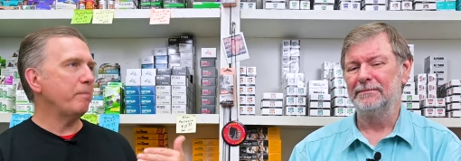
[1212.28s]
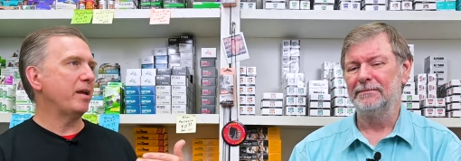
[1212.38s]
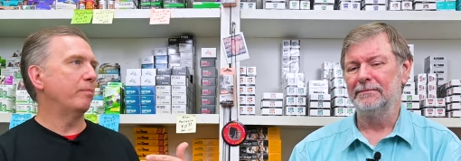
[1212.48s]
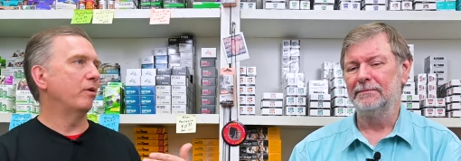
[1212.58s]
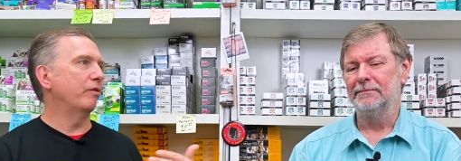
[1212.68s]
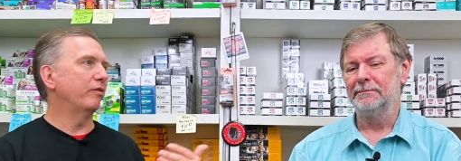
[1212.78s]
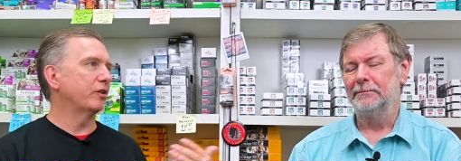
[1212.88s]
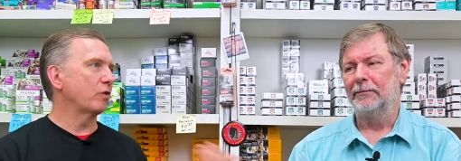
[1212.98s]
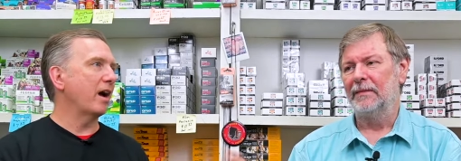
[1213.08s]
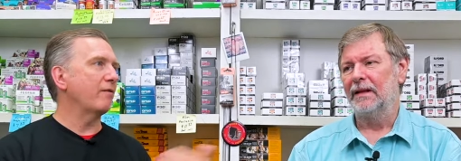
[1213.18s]
Speaker 1: people,
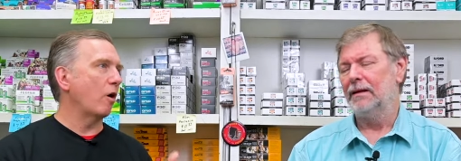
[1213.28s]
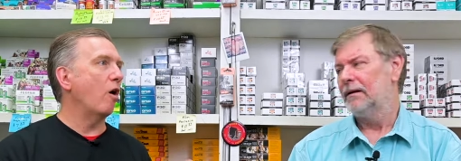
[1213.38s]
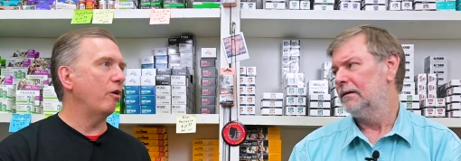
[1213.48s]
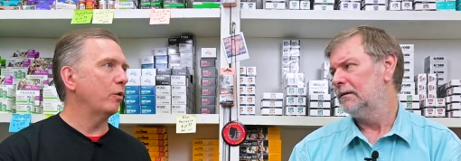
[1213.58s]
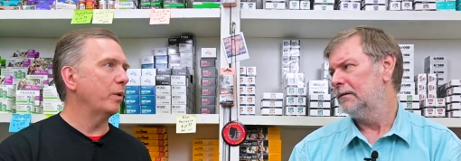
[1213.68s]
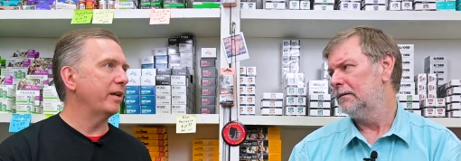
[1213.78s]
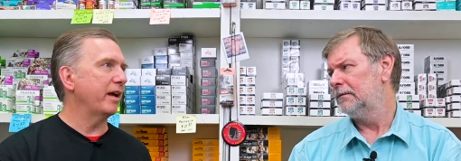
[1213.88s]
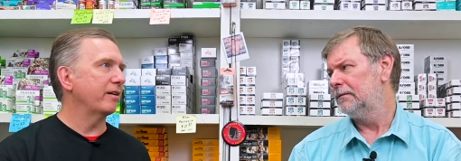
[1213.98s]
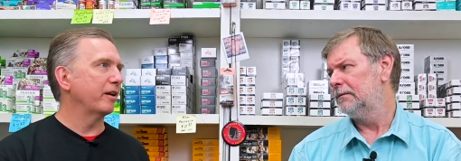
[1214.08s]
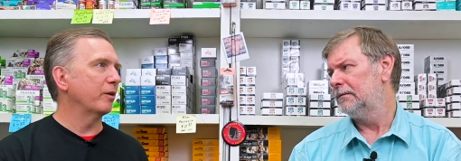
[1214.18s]
the drive all the way
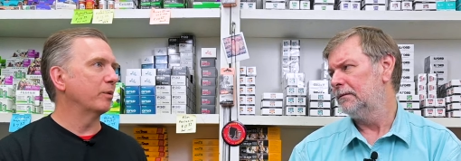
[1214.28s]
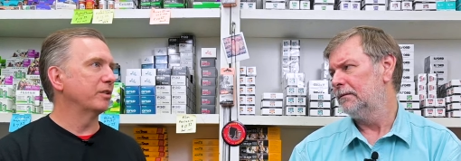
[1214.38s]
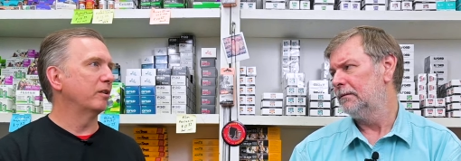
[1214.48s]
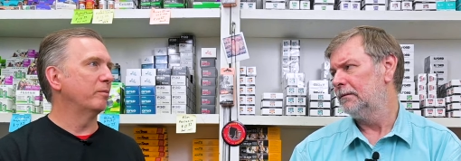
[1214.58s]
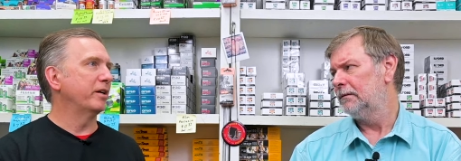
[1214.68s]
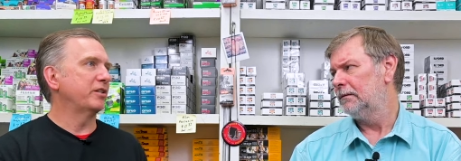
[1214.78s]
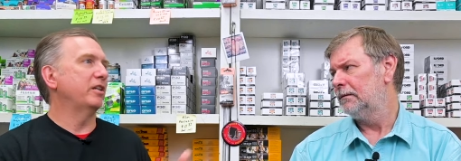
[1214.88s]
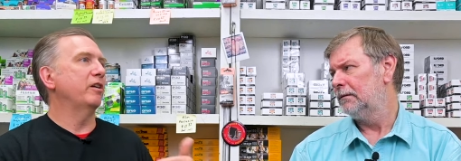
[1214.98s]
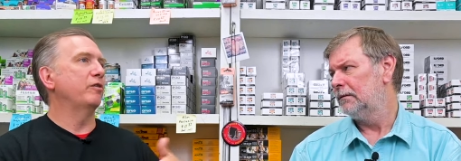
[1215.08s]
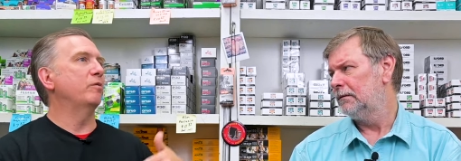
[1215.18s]
down here was a little much,
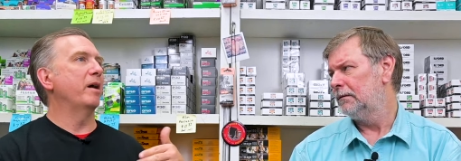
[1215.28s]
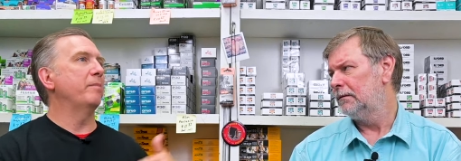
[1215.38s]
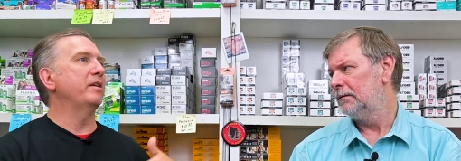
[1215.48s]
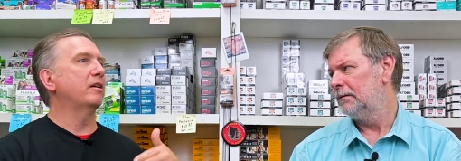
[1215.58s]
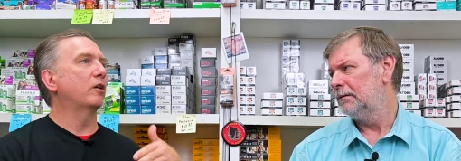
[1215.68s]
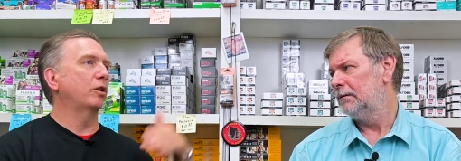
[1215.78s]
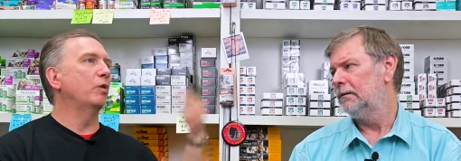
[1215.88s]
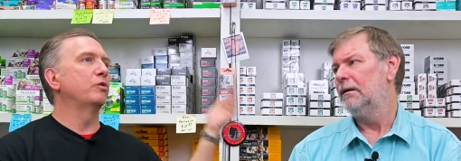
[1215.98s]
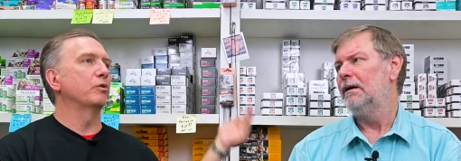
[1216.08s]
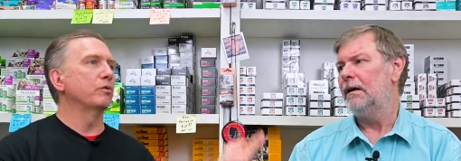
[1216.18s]
and here you might be
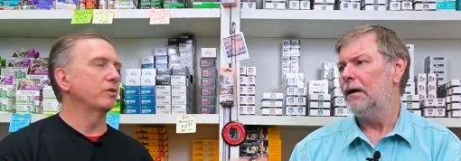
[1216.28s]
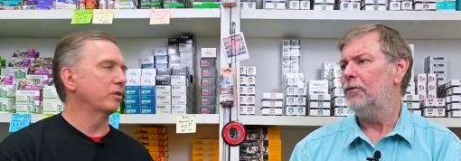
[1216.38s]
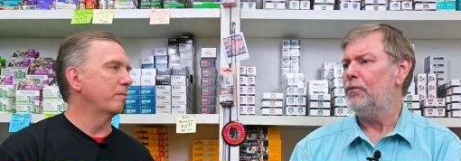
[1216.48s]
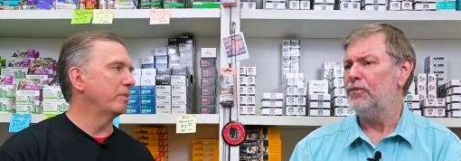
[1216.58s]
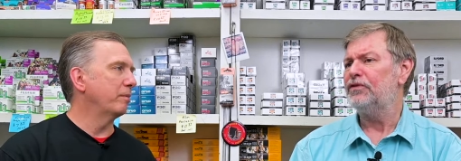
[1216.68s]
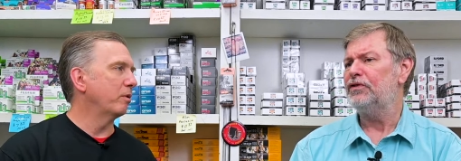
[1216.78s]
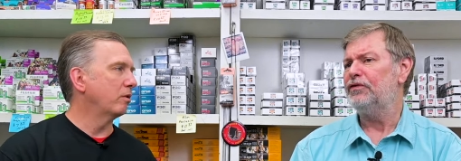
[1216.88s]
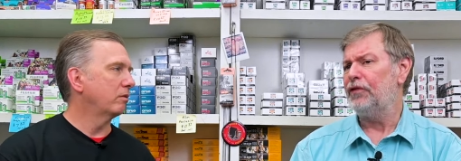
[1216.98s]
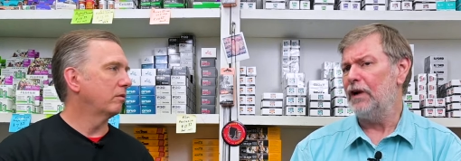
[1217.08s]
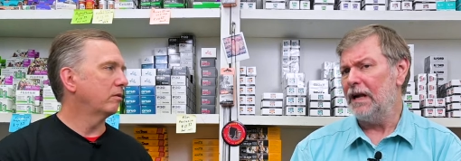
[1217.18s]
closer to
Speaker 2: some well, people
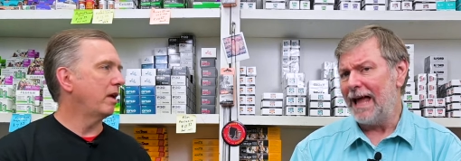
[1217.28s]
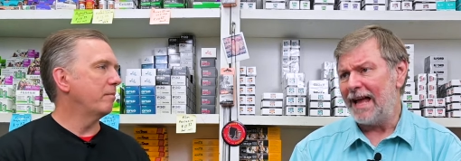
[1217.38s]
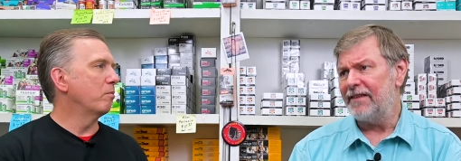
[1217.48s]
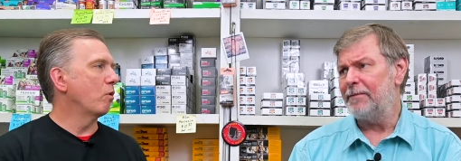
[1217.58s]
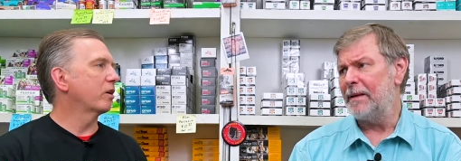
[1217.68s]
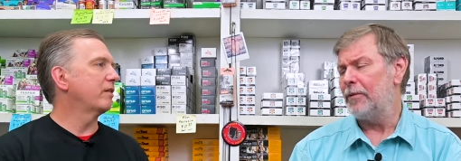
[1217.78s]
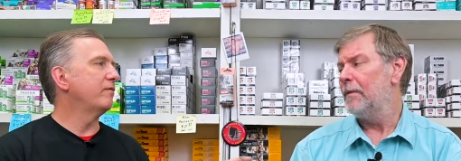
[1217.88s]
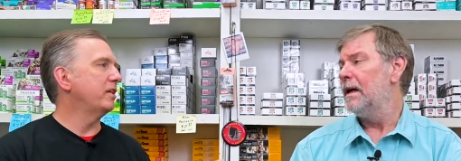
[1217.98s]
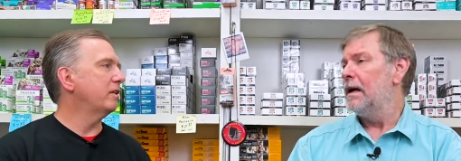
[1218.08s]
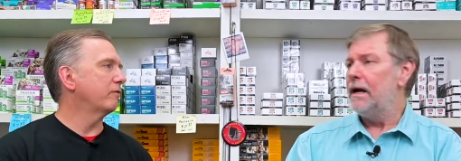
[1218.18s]
for a lot and of more people.
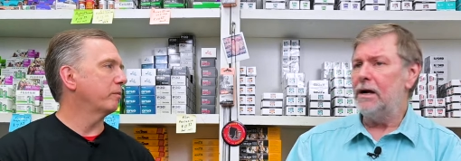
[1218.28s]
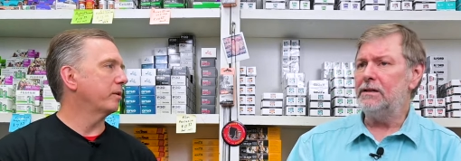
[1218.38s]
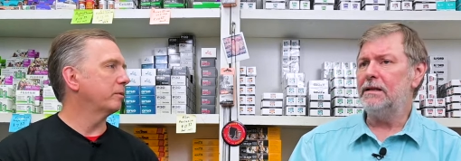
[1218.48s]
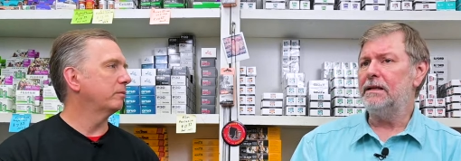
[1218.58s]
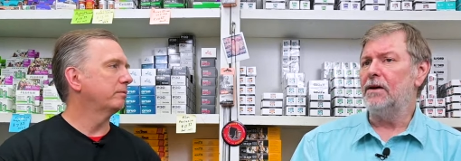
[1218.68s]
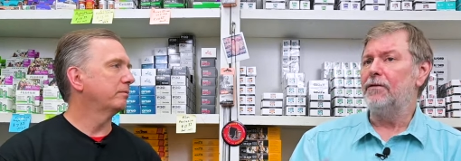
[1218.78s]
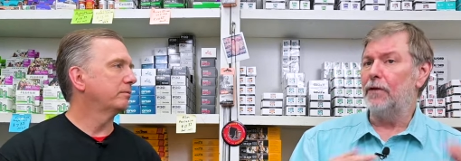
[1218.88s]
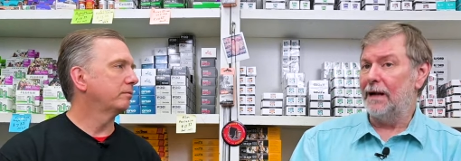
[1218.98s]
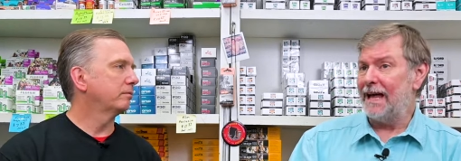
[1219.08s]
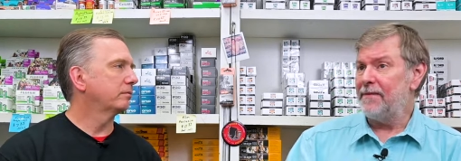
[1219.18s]
convenient. Here's people. the deal.
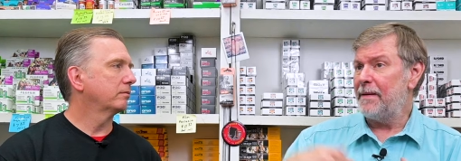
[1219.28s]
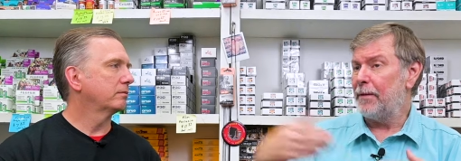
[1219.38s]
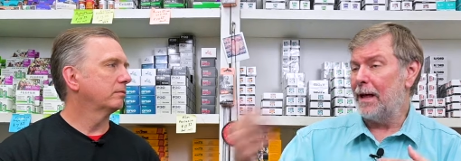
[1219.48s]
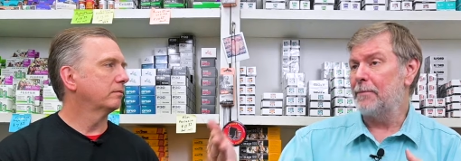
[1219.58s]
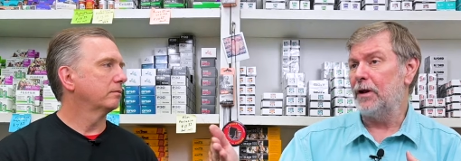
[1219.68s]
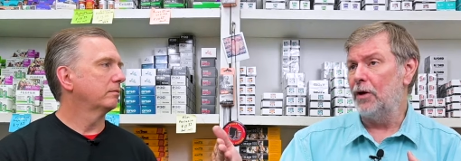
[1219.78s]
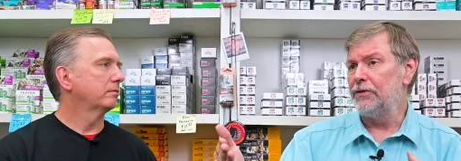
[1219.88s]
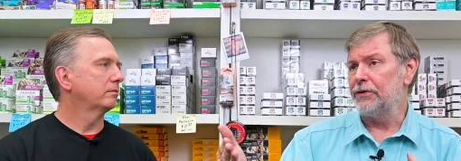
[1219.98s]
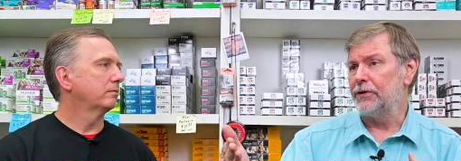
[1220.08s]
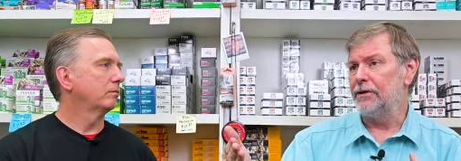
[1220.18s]
For a lot of people, I'm
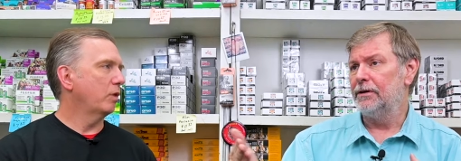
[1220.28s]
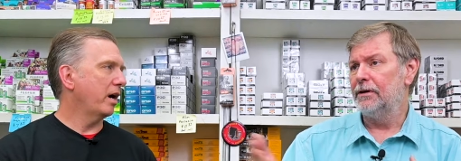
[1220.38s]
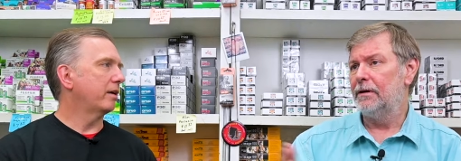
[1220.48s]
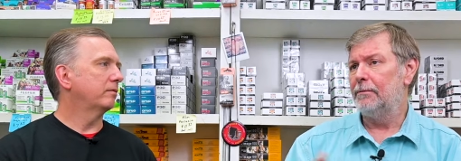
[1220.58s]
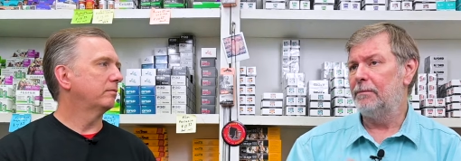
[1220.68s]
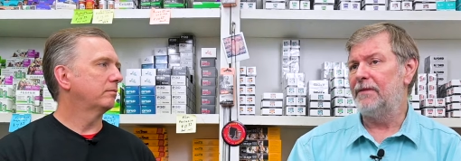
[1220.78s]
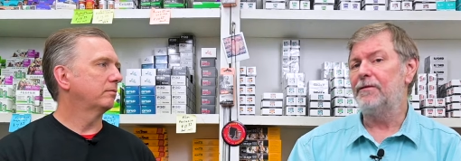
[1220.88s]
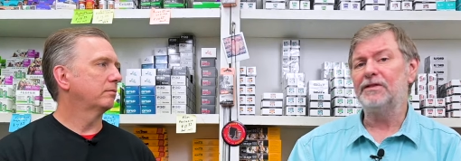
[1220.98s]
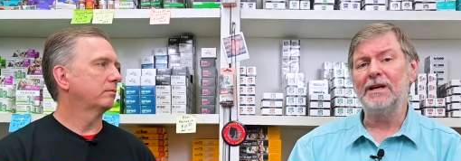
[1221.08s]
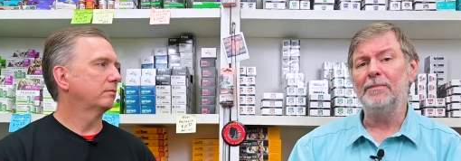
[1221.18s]
closer. Right. But
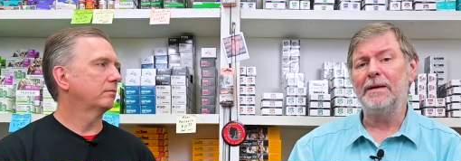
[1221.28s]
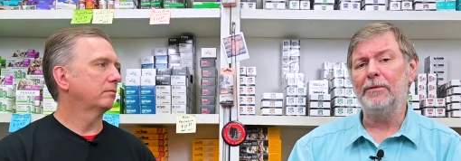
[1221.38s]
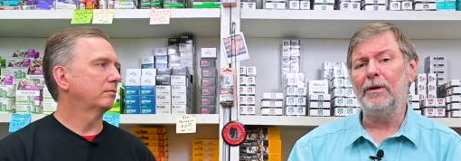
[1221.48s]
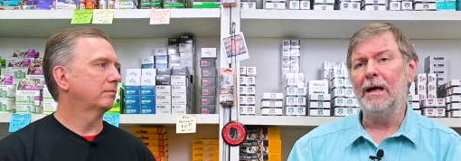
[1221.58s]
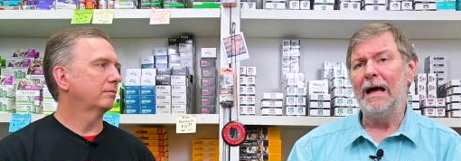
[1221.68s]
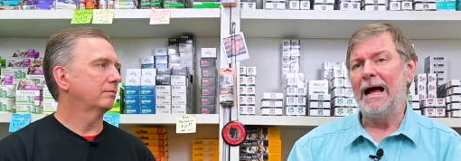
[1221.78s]
for some people,